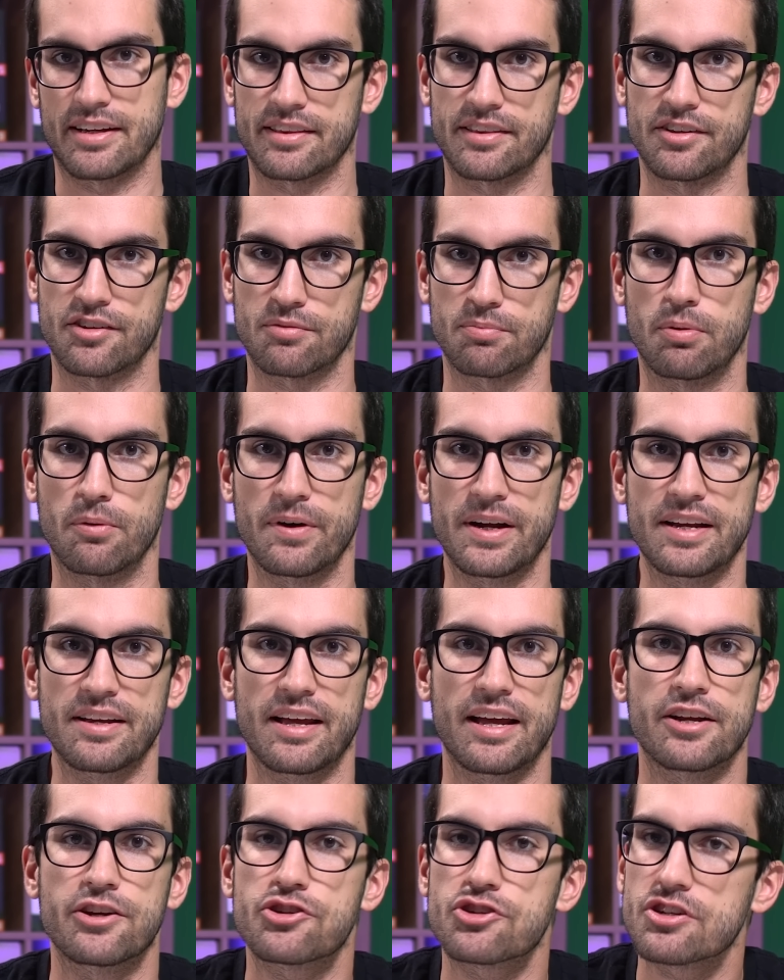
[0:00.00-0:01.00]
at this point
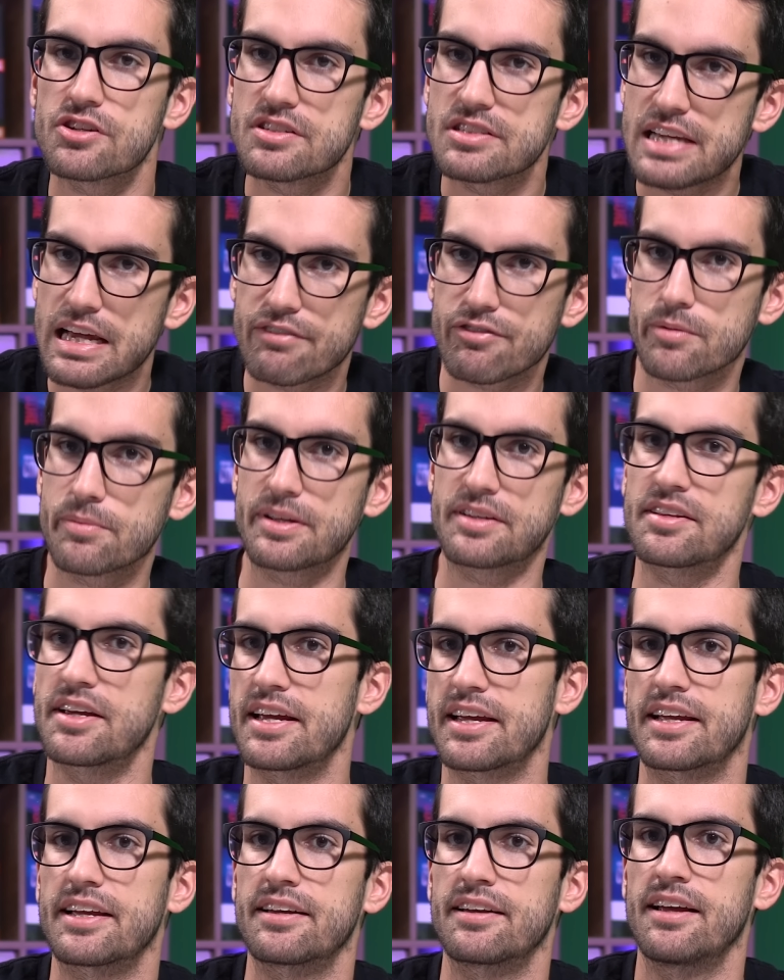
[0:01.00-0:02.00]
and should never be
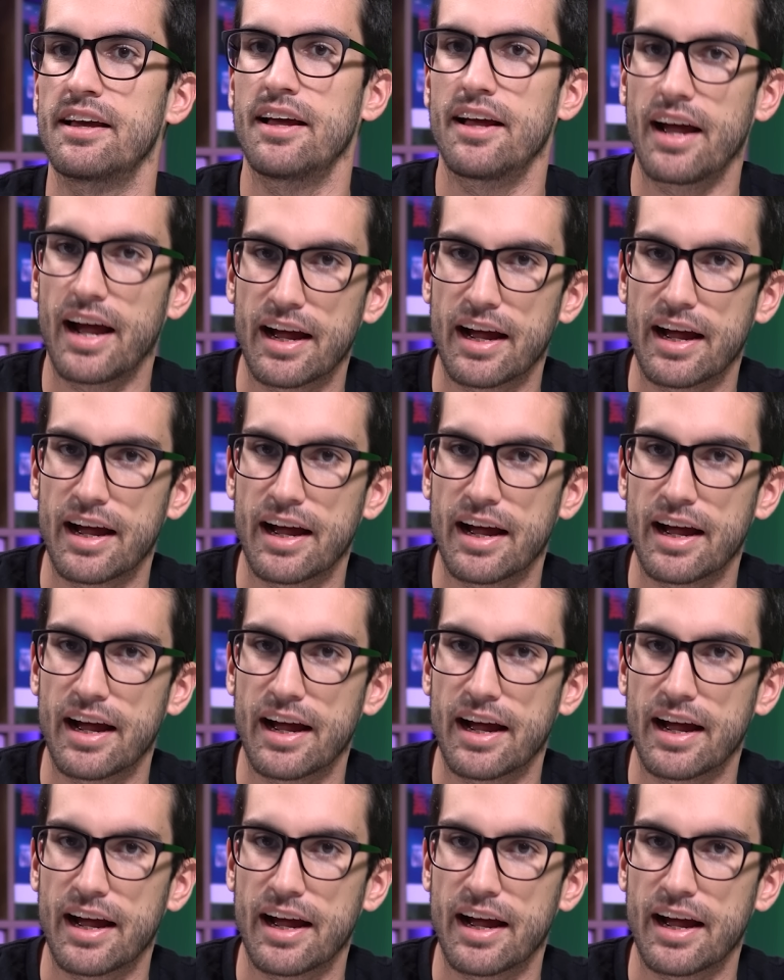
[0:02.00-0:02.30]
taken